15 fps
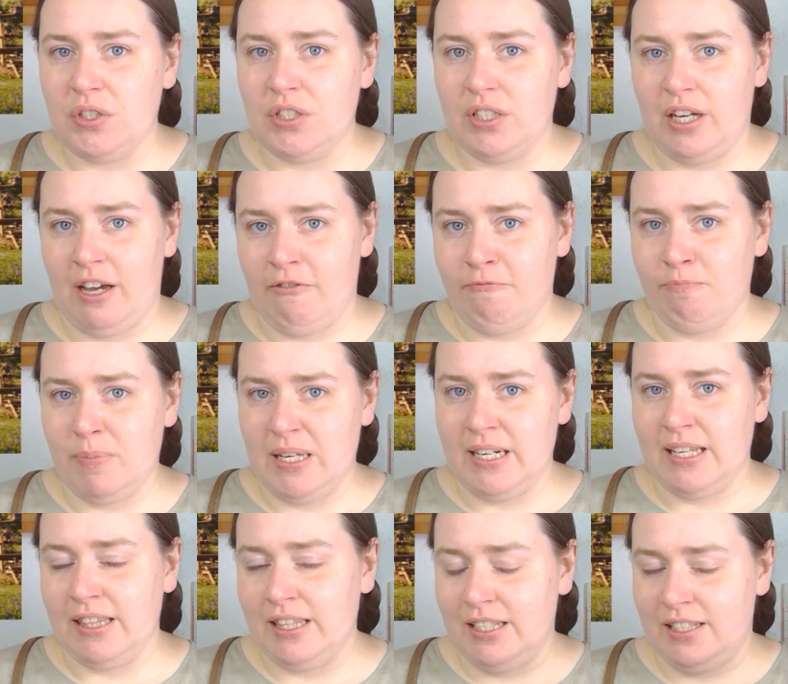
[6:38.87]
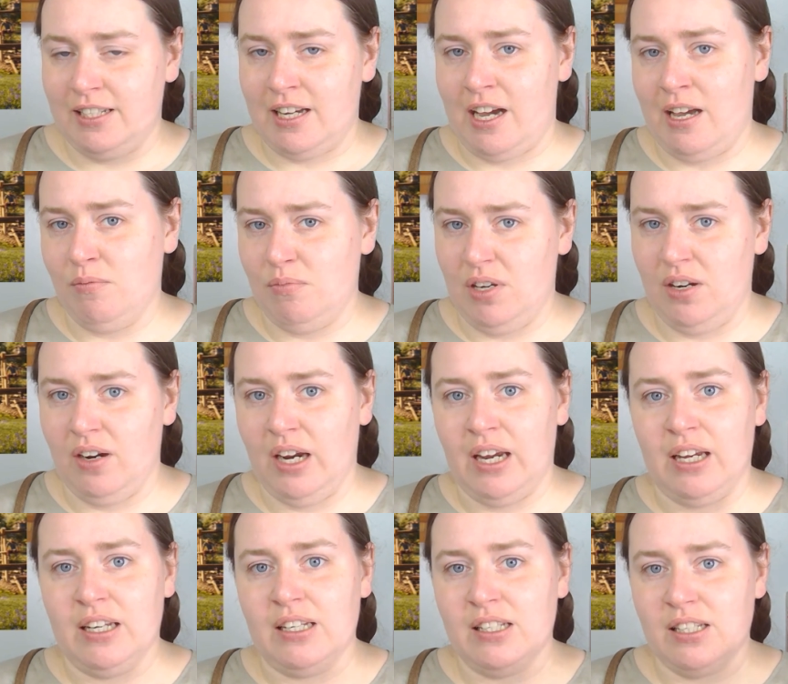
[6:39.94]
have been at this time
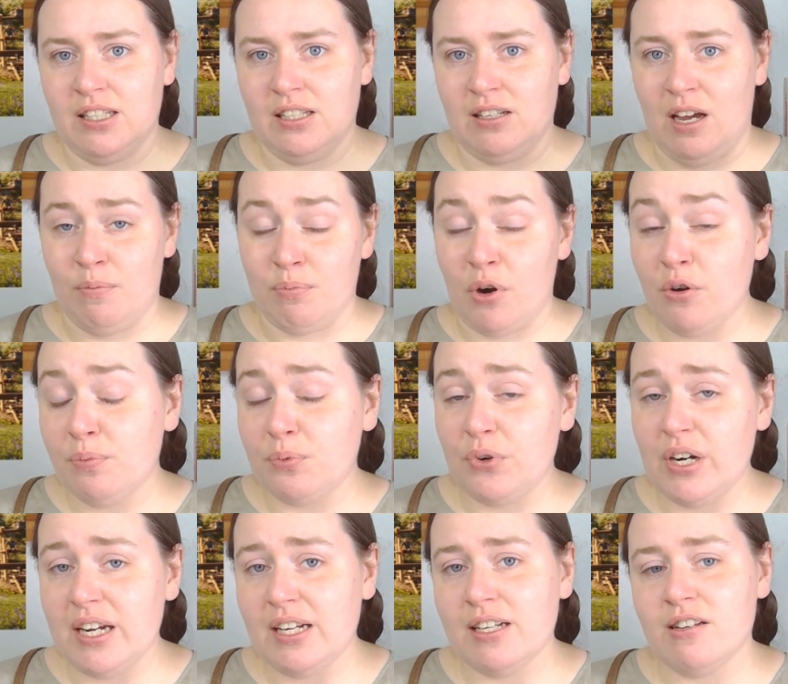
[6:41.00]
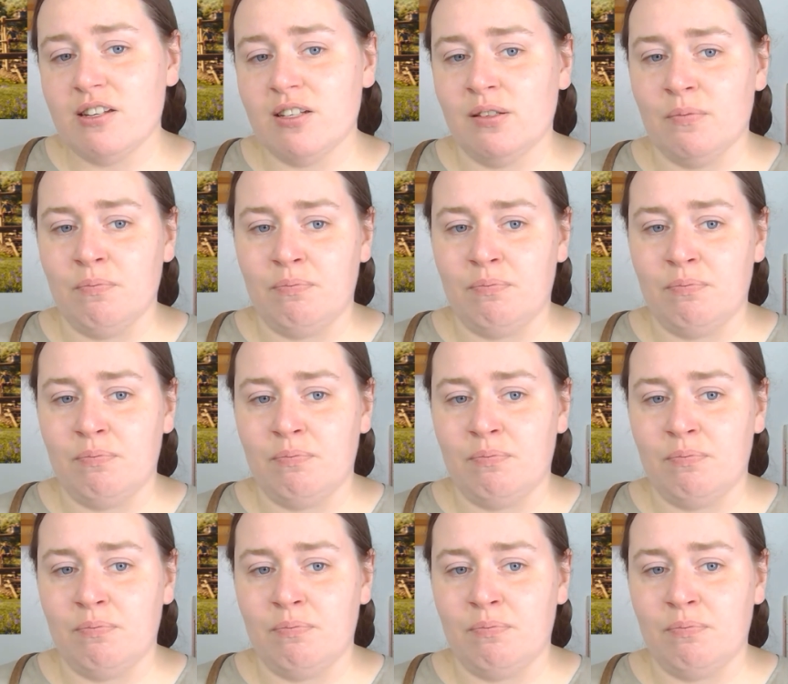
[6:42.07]
period appropriate,